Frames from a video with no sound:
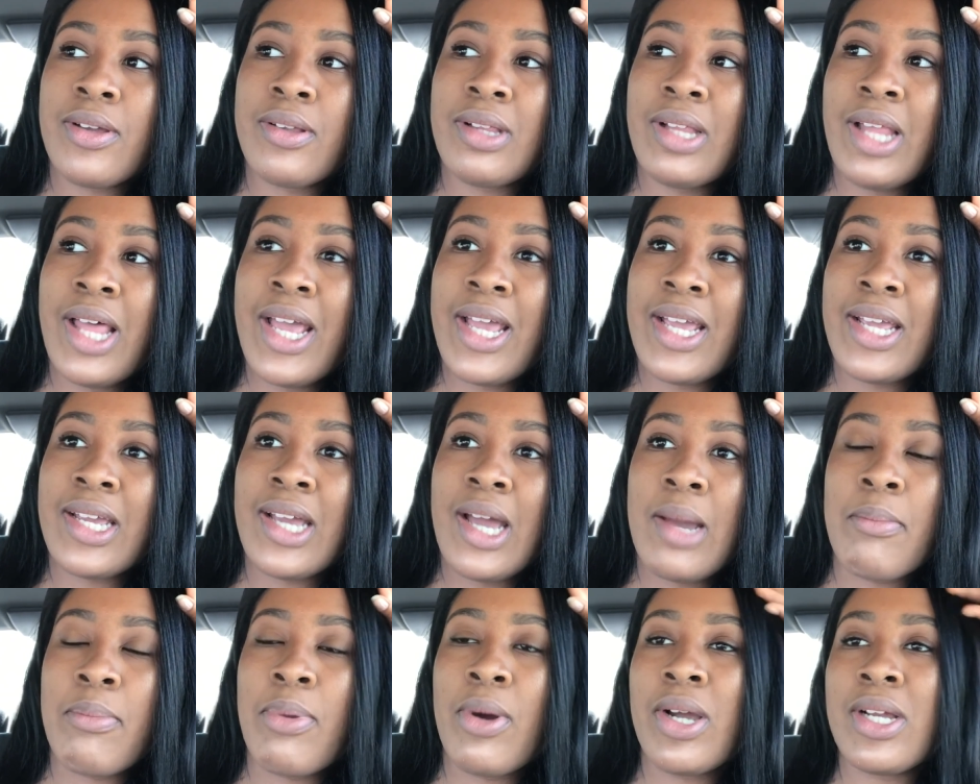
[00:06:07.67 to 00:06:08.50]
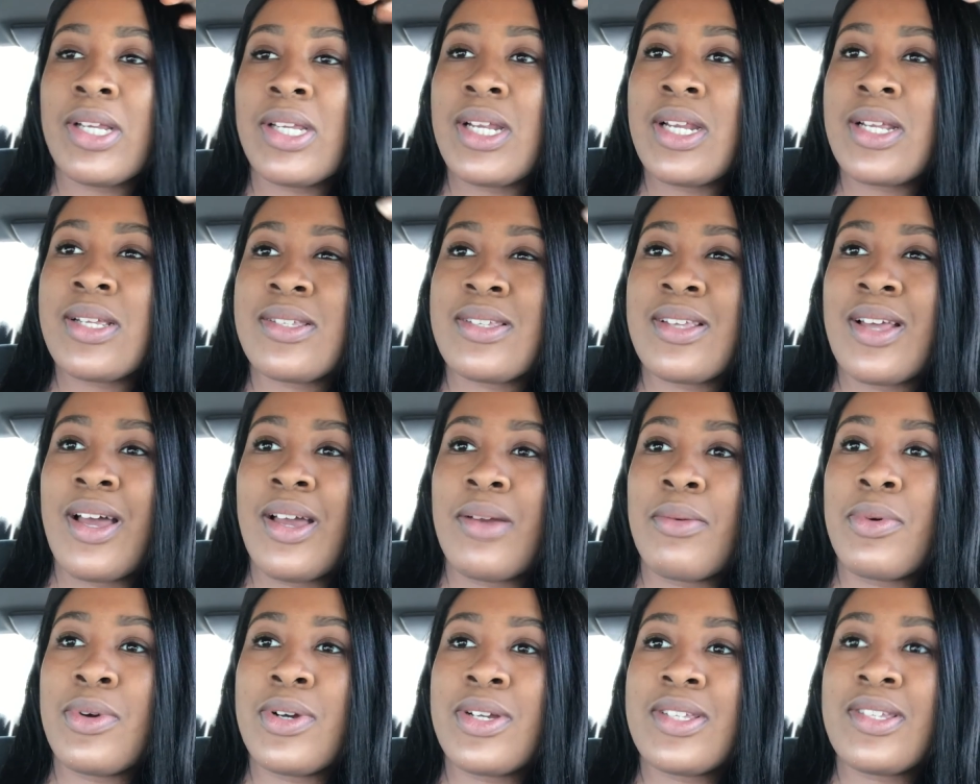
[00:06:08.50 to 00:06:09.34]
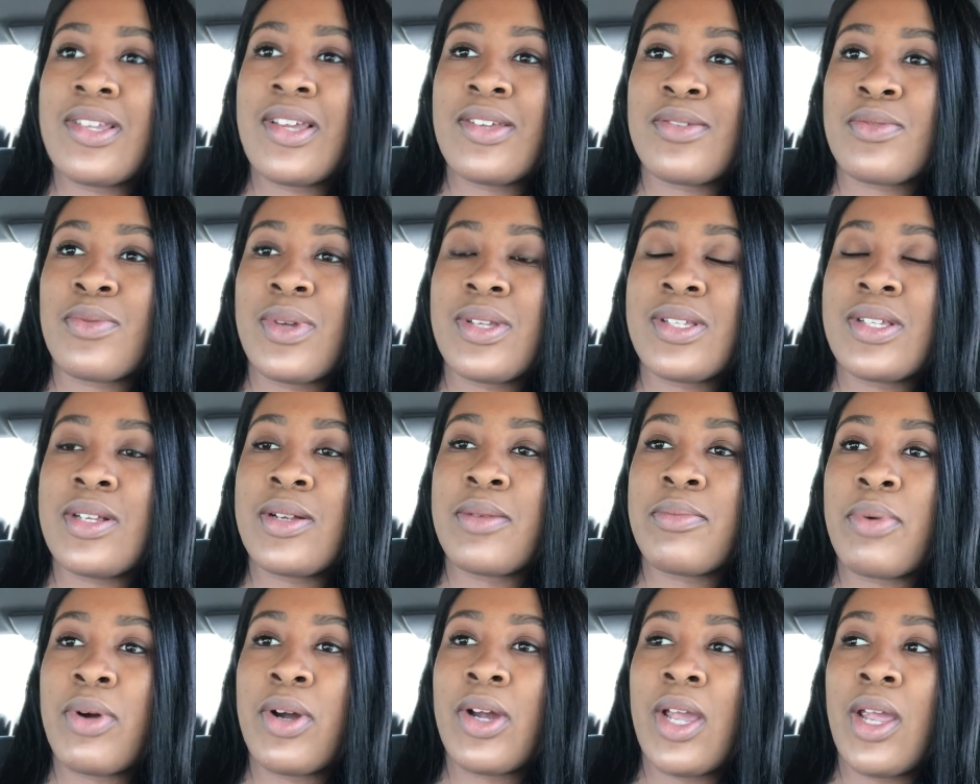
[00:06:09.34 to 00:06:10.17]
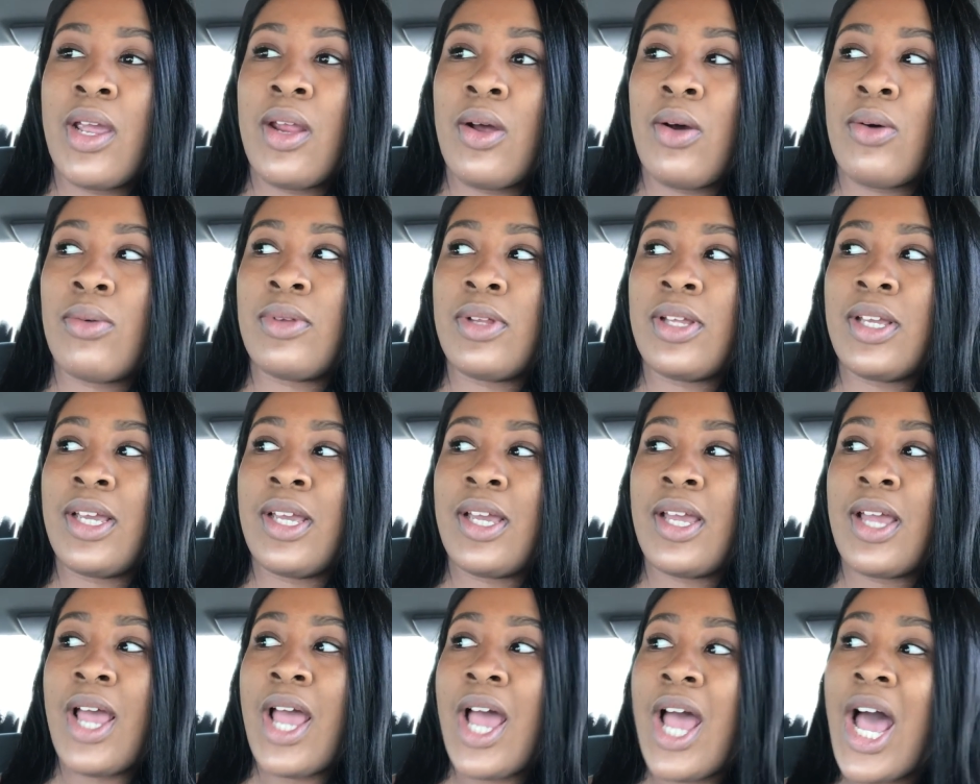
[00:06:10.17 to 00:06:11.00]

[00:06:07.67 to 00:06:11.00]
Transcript: Like, I'm parked at a sign where it says resident parking only.